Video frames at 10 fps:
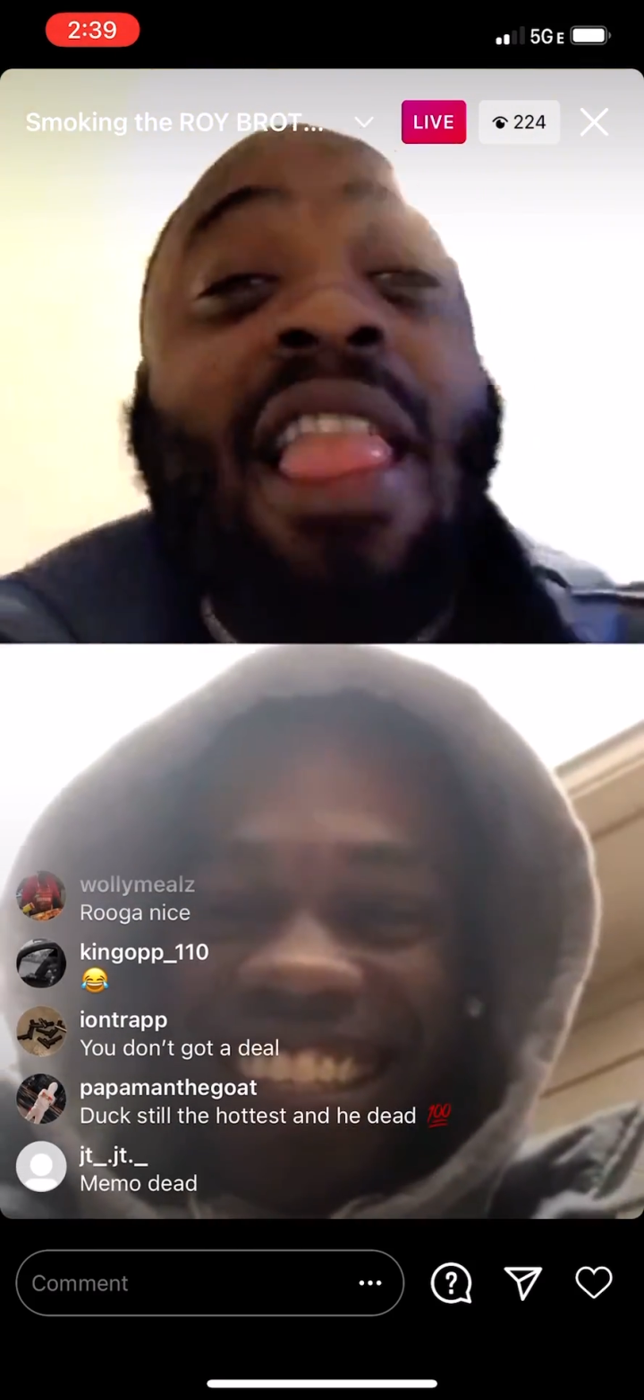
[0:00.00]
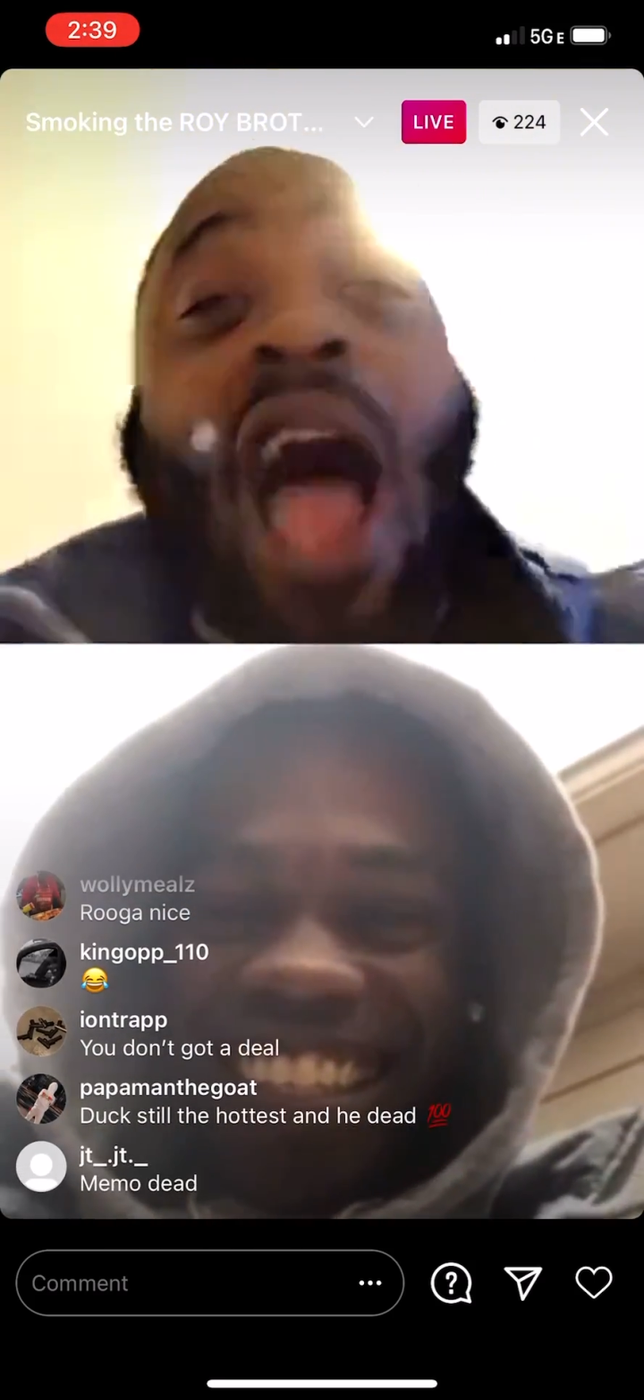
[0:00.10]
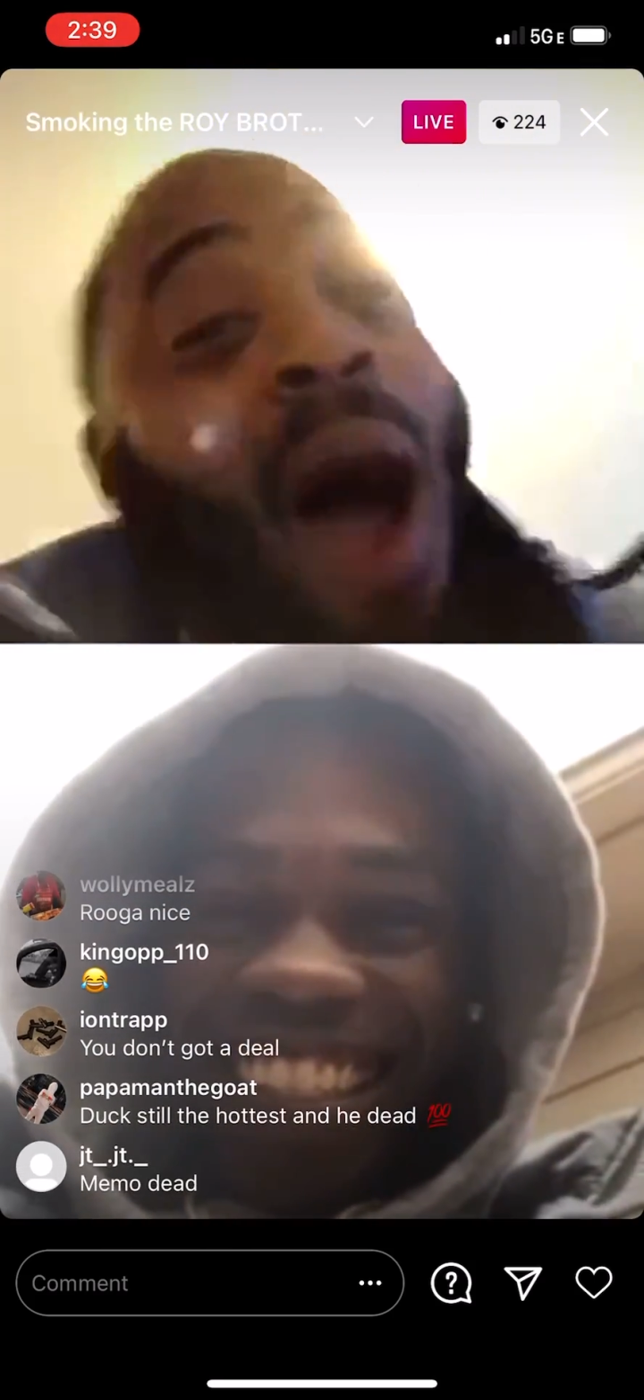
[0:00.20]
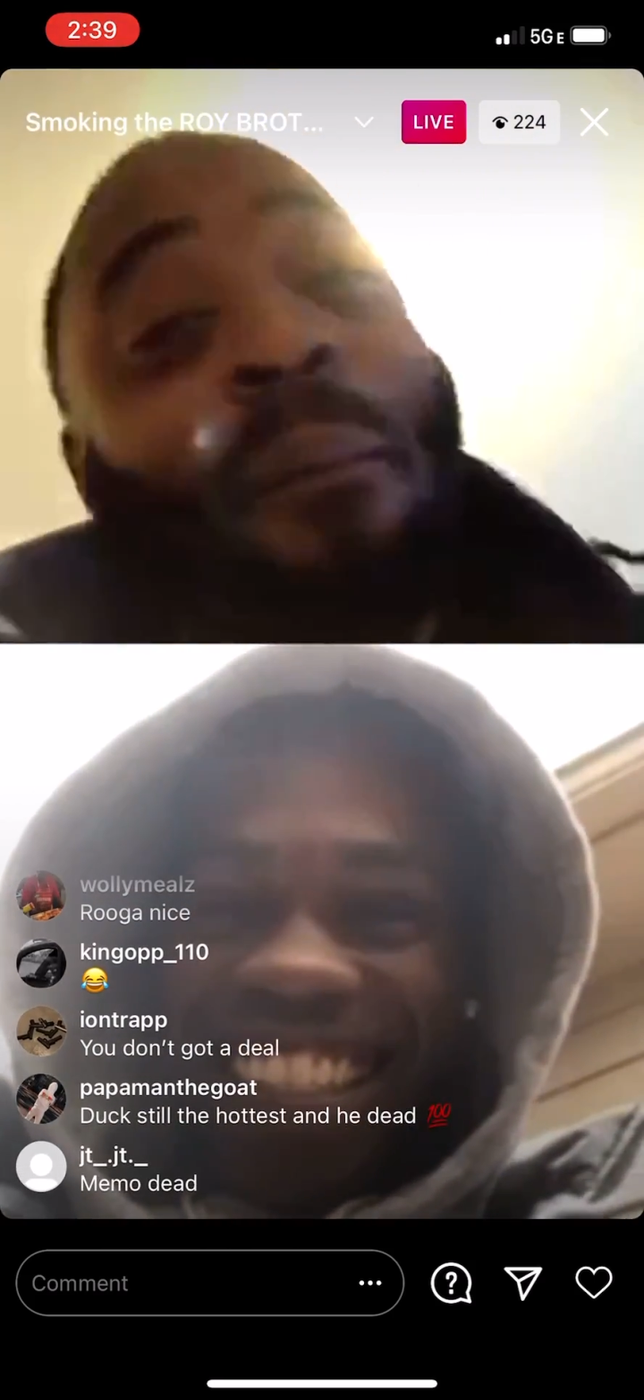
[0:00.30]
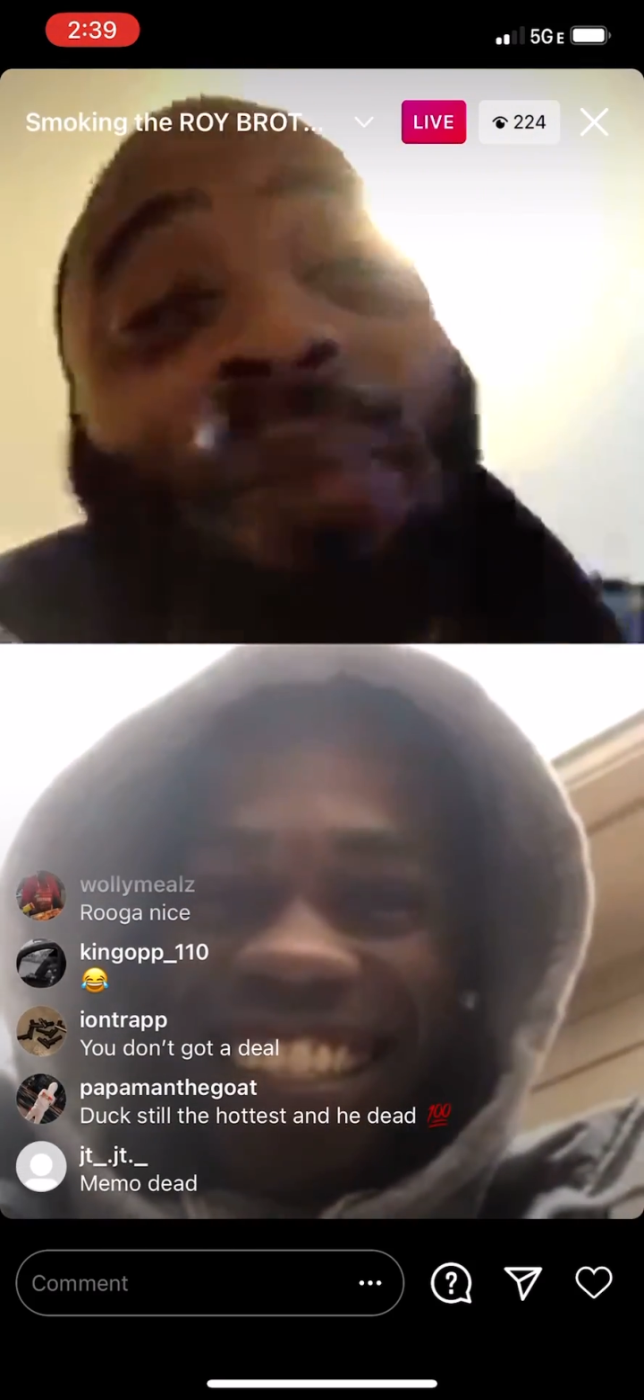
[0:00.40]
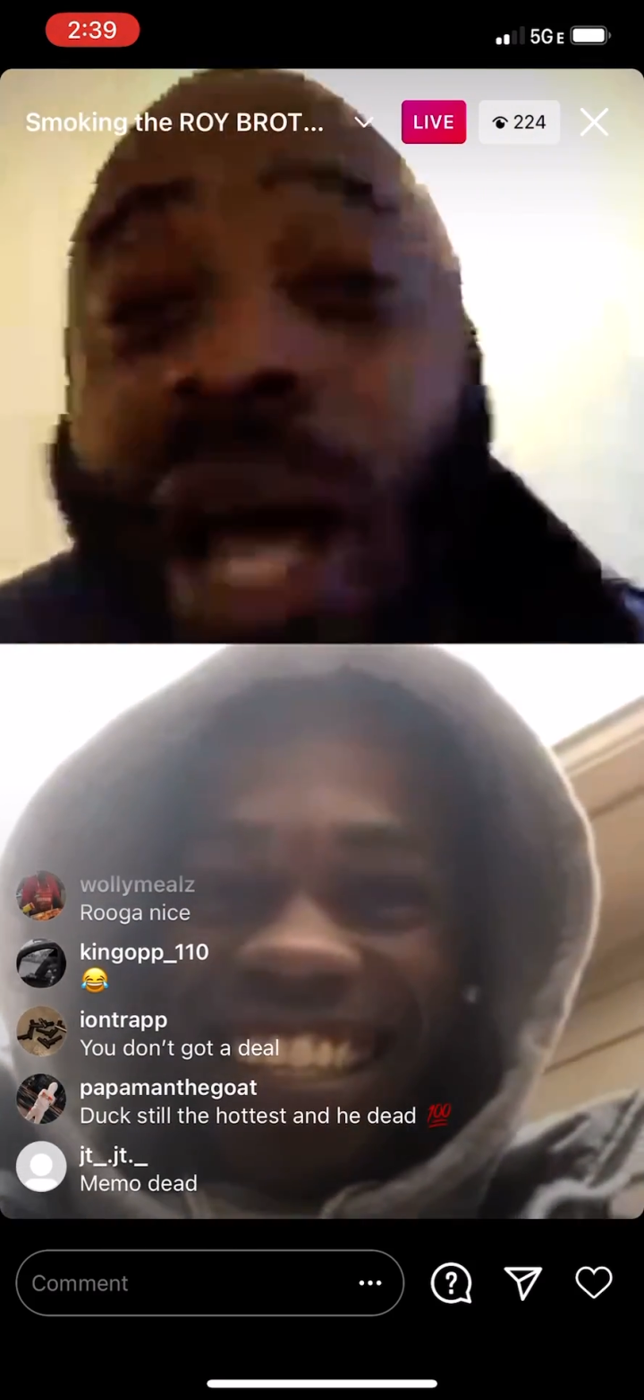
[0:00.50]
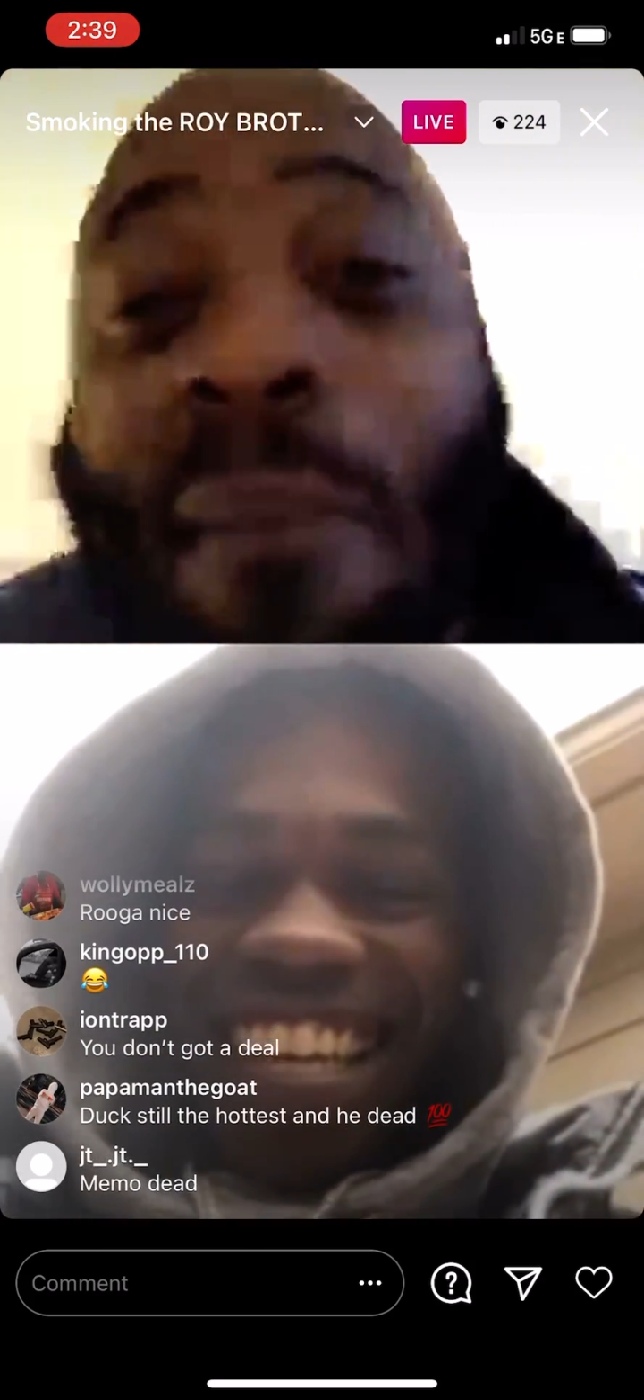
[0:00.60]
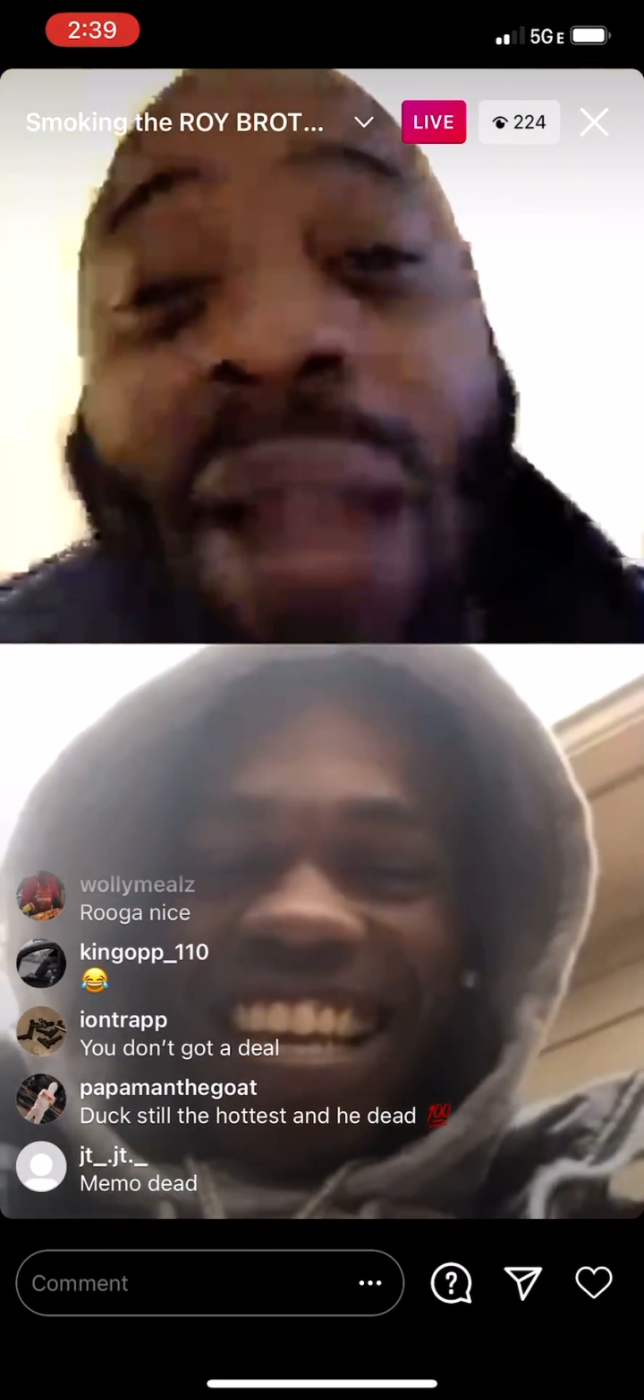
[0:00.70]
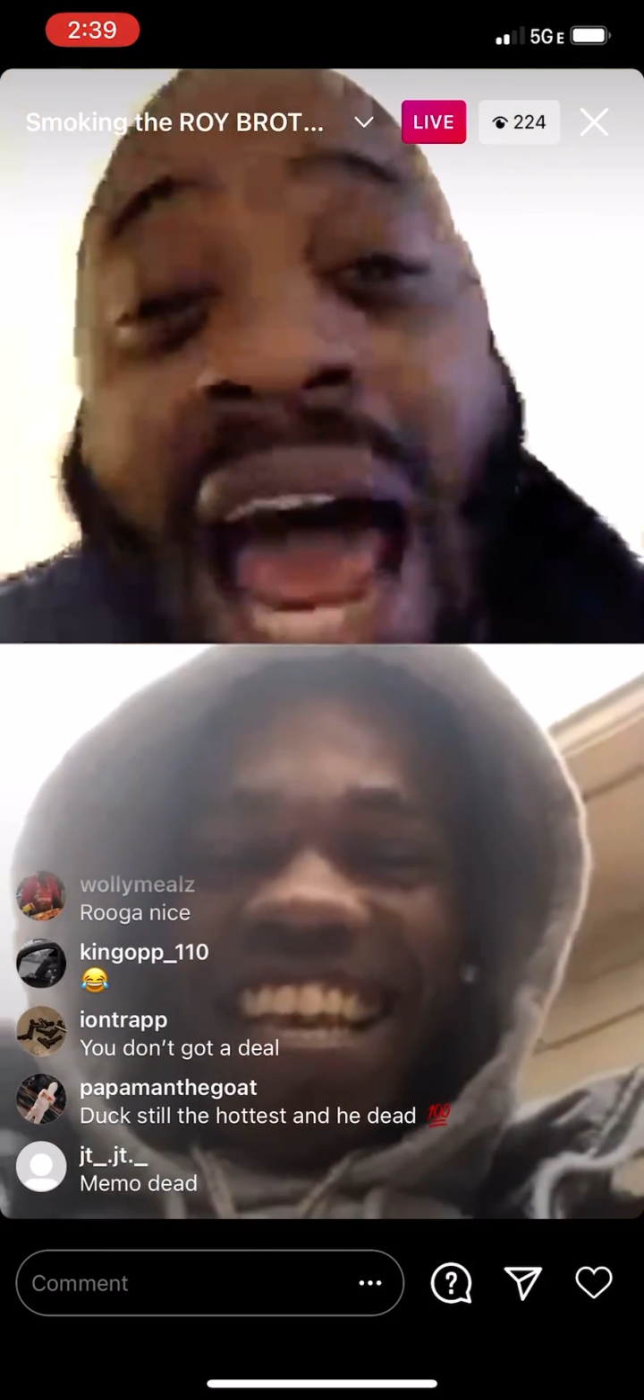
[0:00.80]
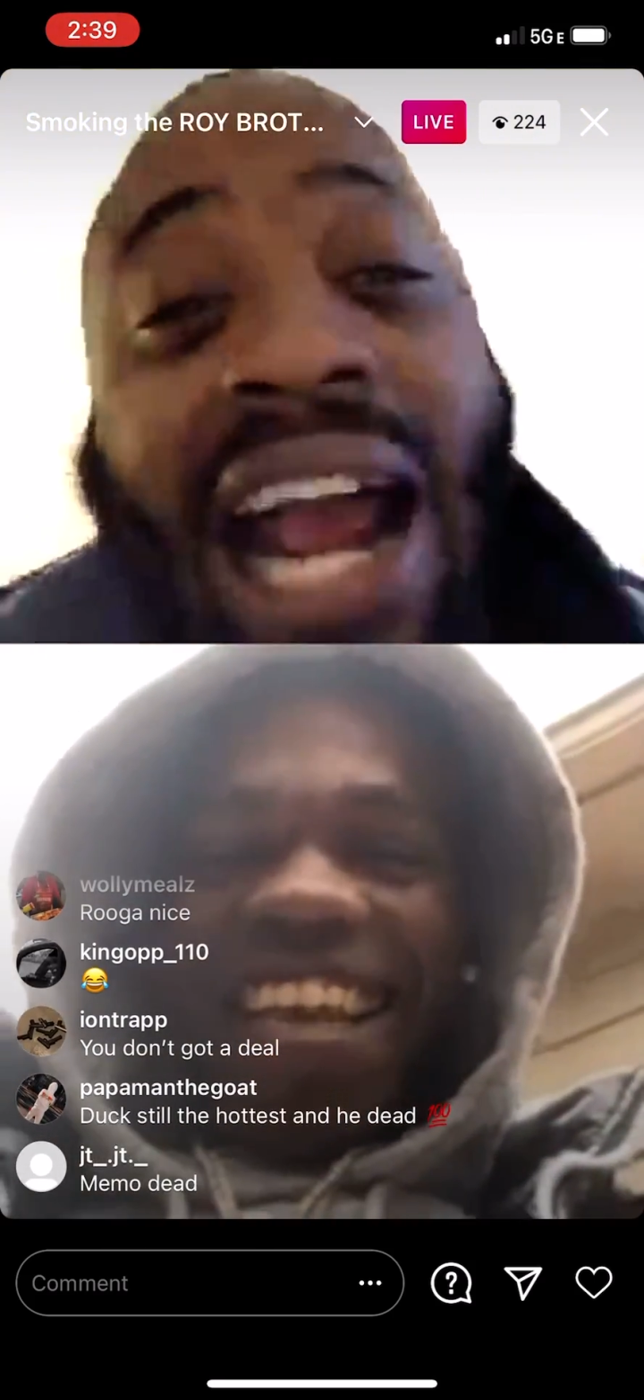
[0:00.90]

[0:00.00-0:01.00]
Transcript: I'm little black,